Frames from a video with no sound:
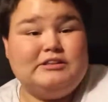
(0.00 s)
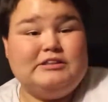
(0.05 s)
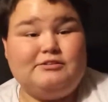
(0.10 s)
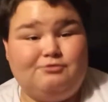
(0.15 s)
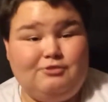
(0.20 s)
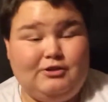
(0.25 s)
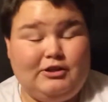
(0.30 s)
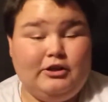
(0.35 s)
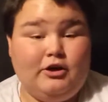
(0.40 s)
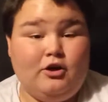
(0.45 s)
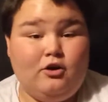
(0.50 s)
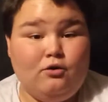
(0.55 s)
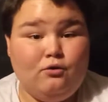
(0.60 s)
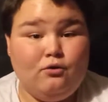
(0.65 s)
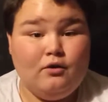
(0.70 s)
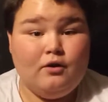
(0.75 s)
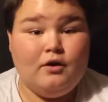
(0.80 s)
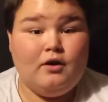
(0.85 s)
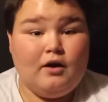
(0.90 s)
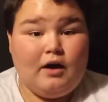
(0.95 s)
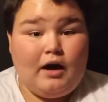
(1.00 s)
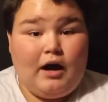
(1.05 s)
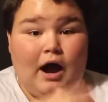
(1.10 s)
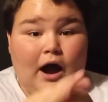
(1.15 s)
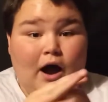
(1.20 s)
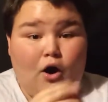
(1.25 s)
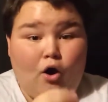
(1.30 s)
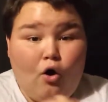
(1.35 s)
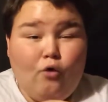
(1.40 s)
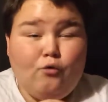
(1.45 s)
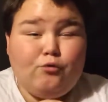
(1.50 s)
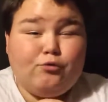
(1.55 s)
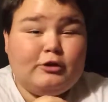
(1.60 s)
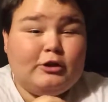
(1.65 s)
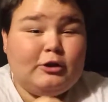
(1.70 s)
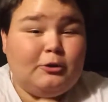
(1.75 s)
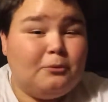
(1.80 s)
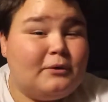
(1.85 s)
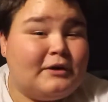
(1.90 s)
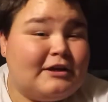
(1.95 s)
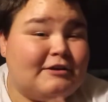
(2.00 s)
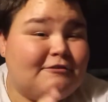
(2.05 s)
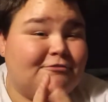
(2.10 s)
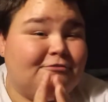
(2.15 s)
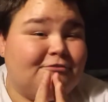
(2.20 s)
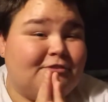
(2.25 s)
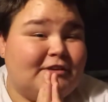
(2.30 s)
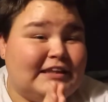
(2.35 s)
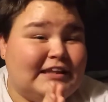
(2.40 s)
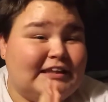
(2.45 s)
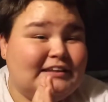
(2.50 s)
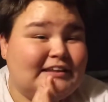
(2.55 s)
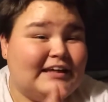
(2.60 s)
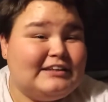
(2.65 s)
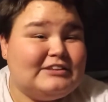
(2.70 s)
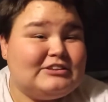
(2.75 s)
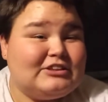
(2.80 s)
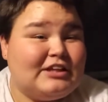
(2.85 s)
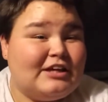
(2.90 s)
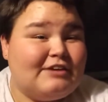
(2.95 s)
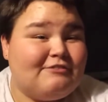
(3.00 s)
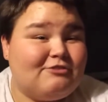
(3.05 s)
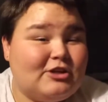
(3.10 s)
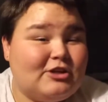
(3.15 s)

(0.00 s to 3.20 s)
this video, uh, hopefully we'll get 50 likes on that